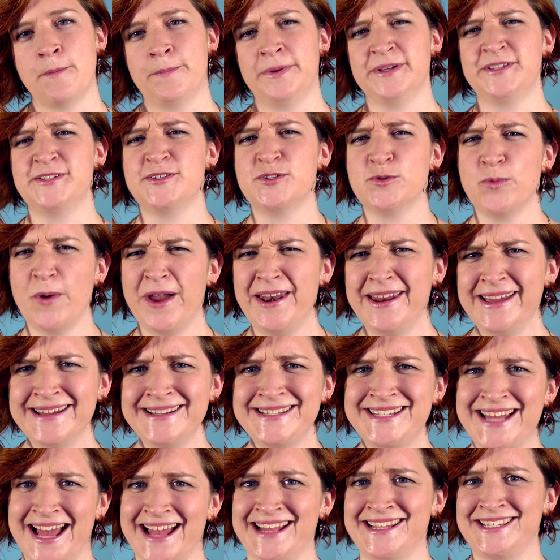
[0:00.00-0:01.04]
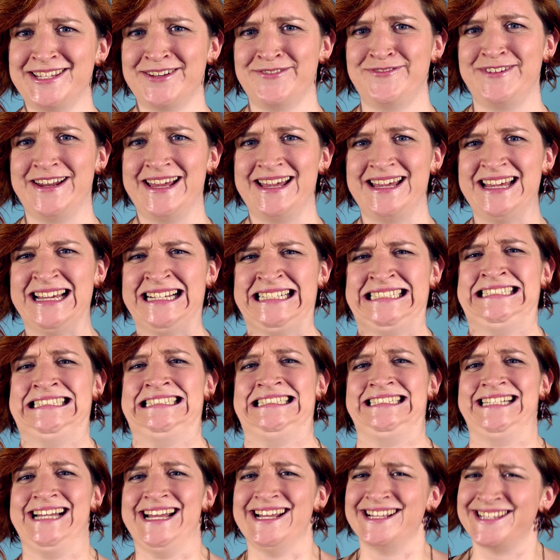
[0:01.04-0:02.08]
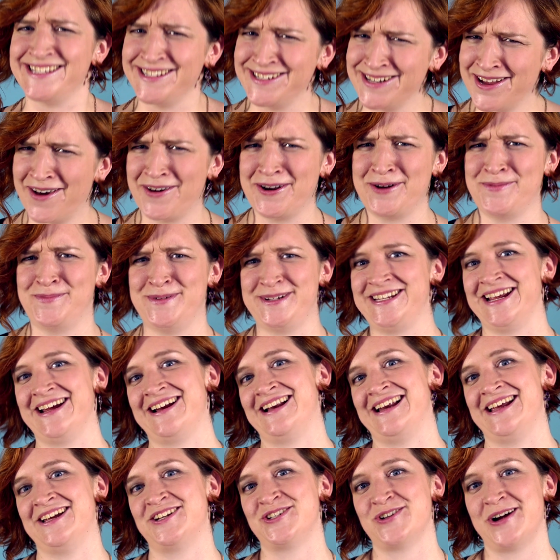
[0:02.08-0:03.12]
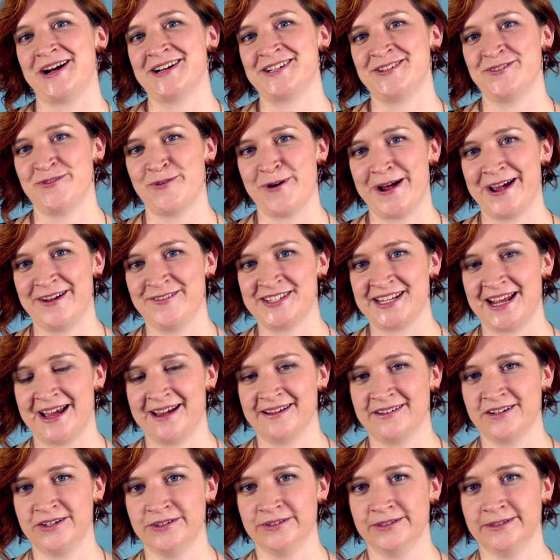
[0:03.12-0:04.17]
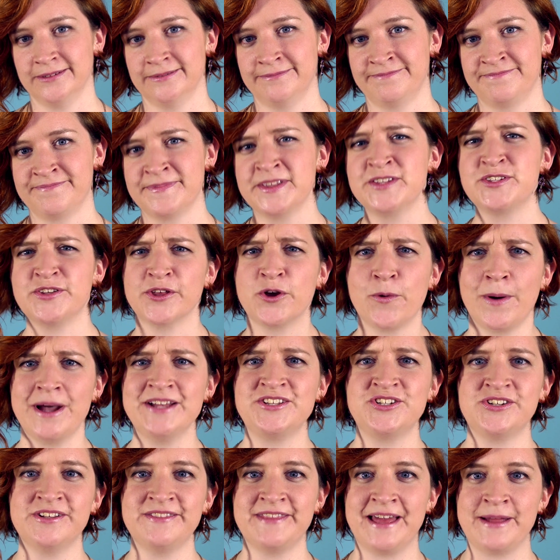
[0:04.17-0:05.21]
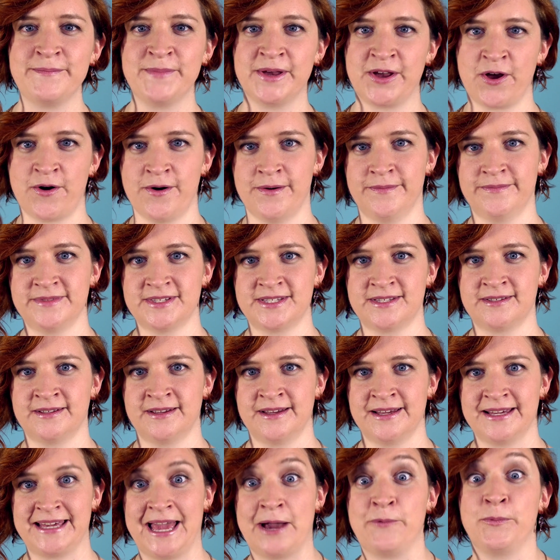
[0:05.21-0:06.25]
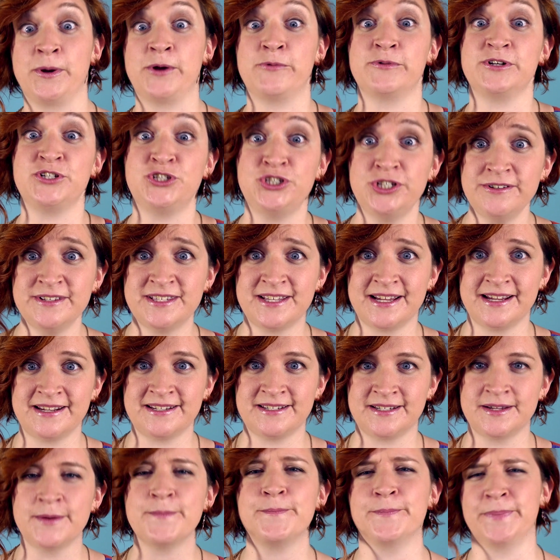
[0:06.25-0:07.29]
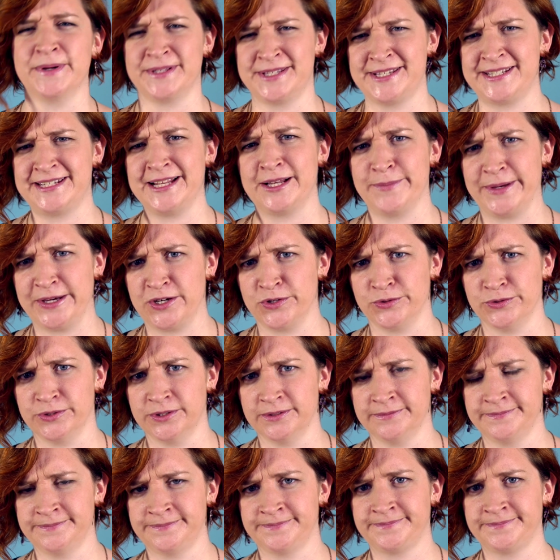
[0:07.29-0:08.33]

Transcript: But sweating intensively is not a particularly attractive way of staying cool. So the question then becomes, can we reduce it but still be cool?